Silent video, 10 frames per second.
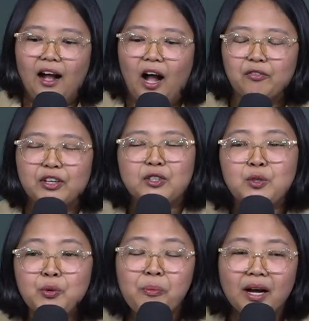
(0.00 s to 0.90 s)
after
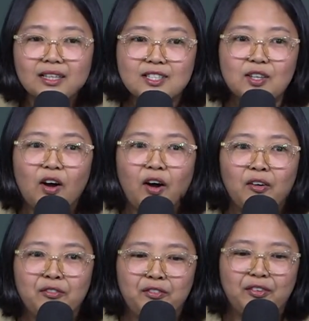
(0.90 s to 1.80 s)
two months
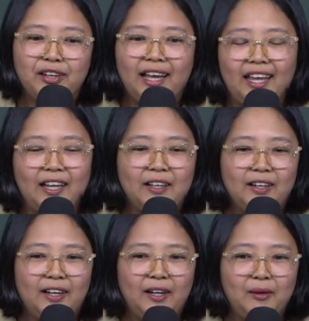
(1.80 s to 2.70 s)
of like
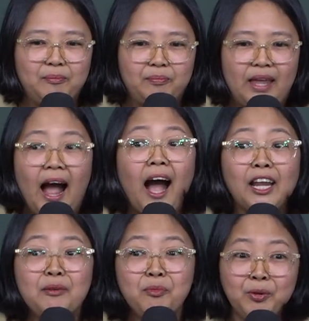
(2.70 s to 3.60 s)
um,
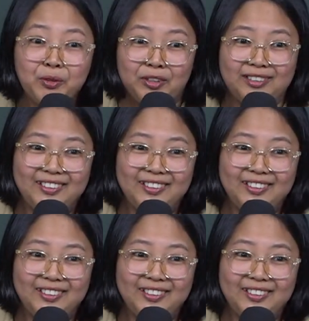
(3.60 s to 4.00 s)
honeymoon,